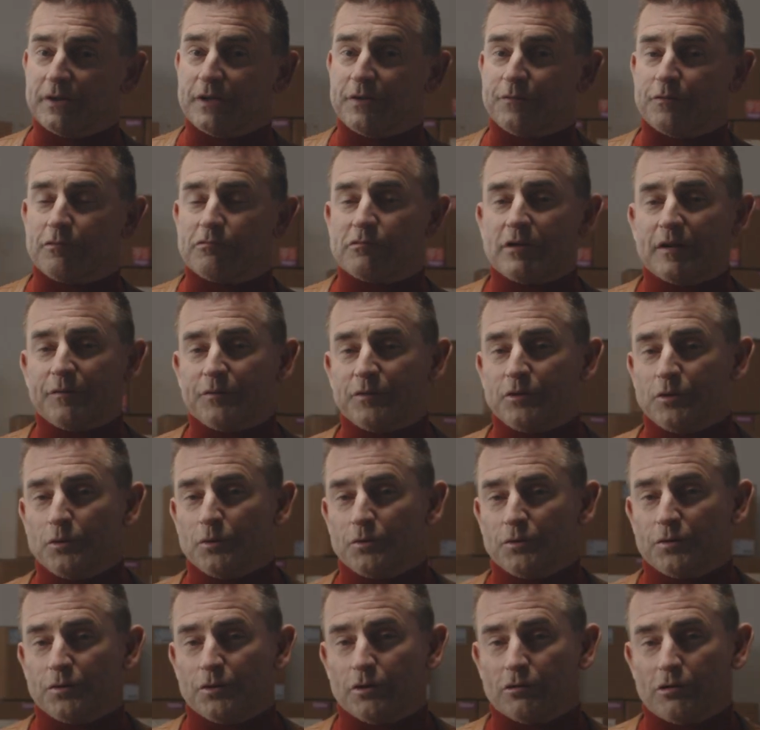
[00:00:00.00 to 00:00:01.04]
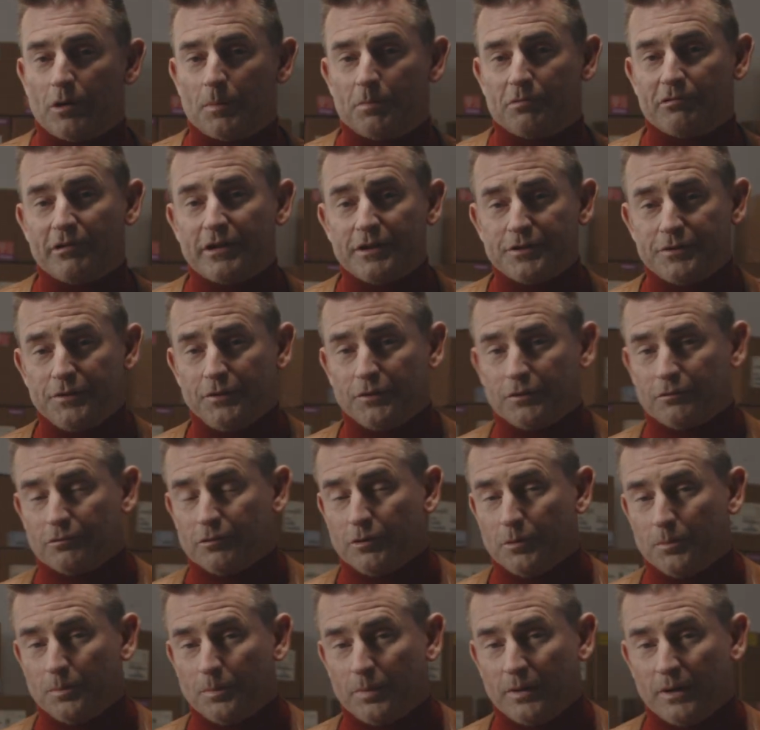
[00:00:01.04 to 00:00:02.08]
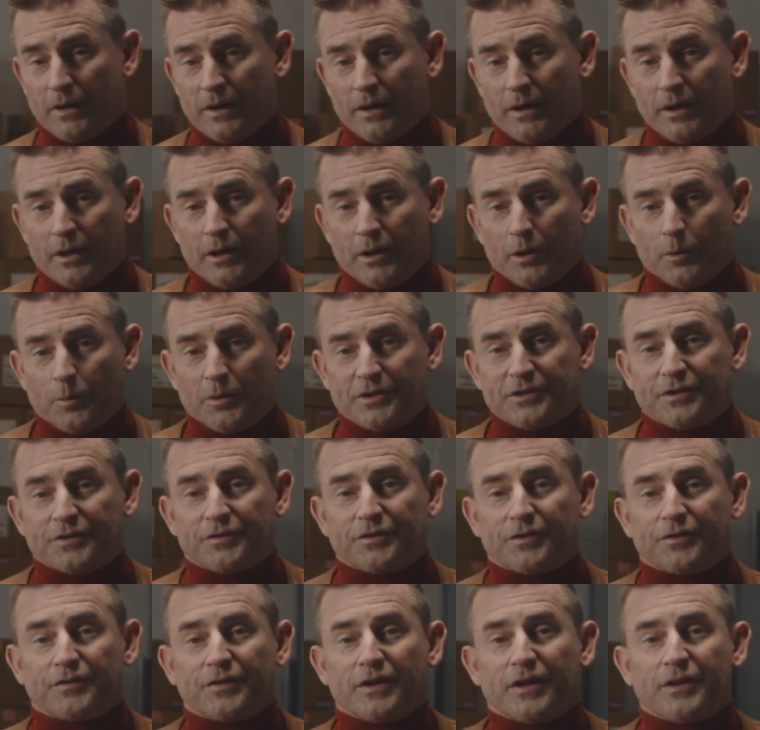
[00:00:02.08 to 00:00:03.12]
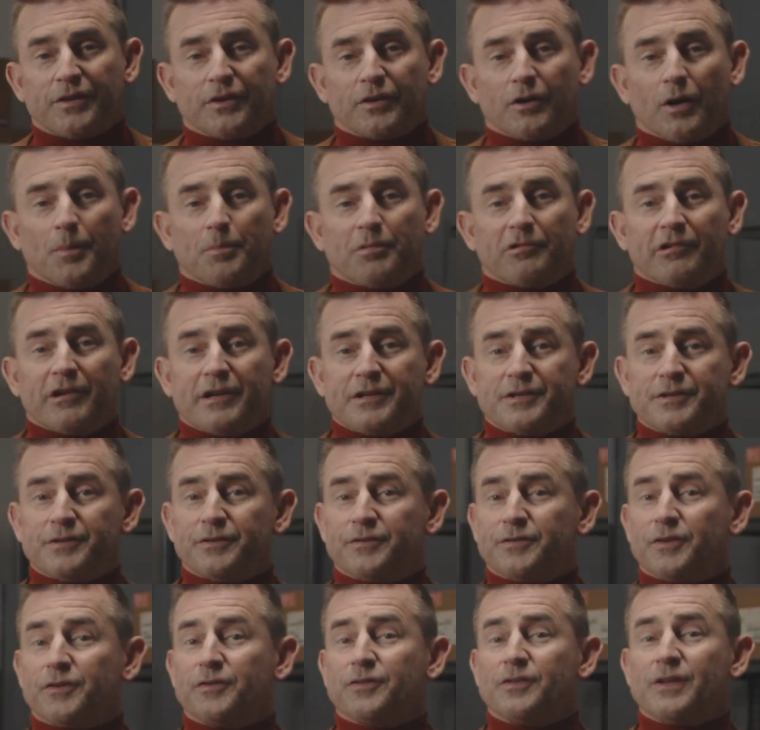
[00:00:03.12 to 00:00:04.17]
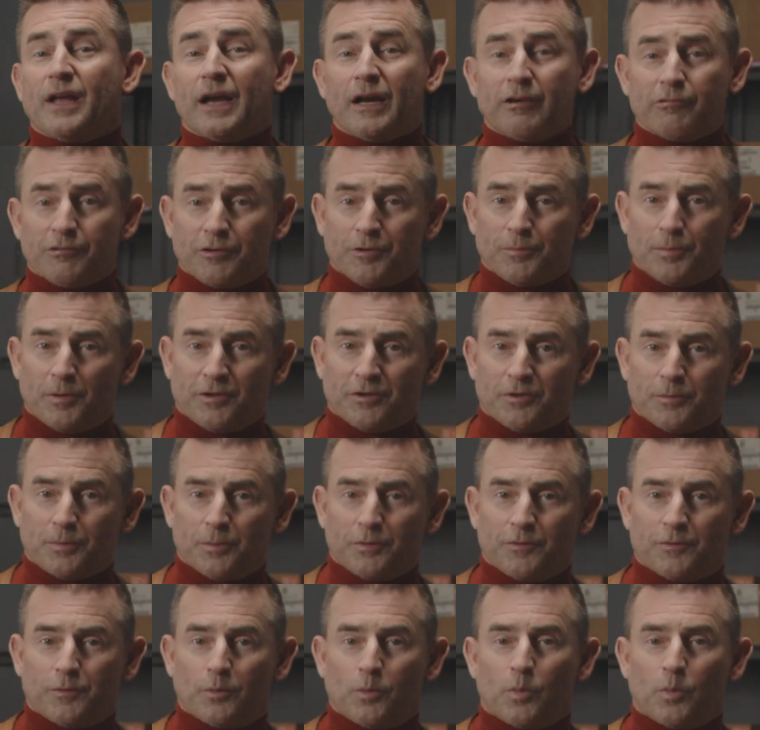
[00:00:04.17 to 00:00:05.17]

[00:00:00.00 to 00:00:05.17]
for revenue to your operations group, which is to say that operations is now responsible for